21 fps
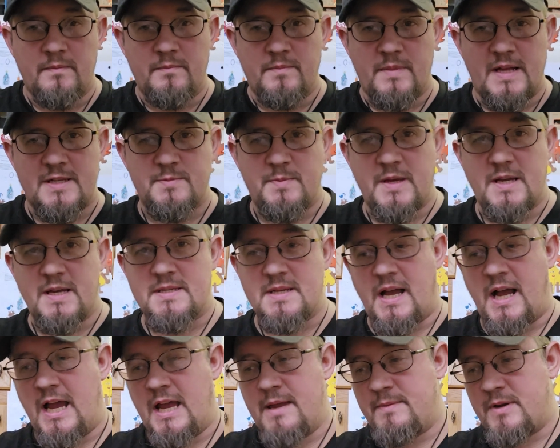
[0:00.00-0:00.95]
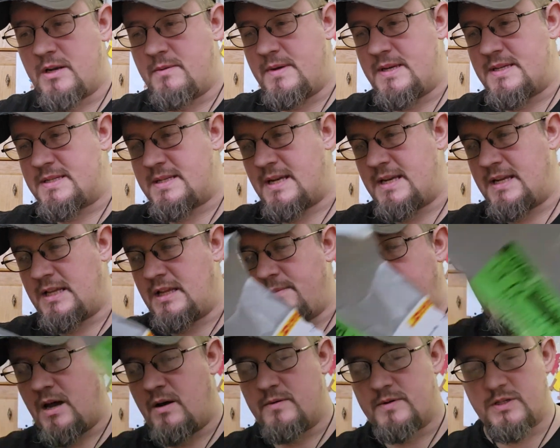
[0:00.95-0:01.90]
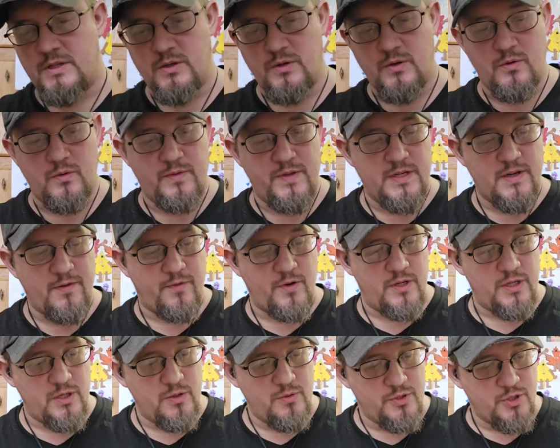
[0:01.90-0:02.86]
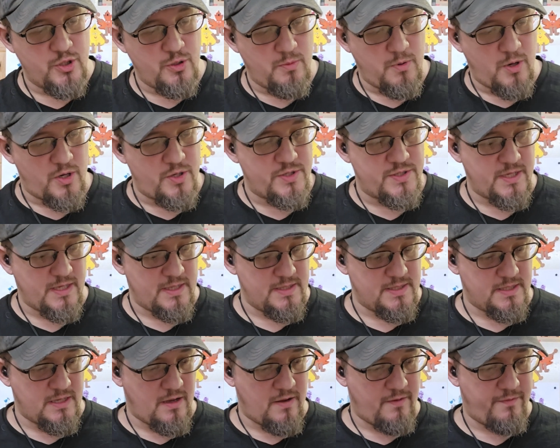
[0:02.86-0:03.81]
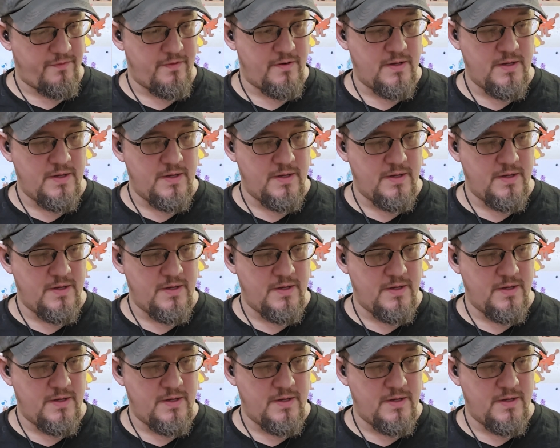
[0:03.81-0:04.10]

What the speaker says: That's because I'm going to be sending them out to the different YouTubers and stuff,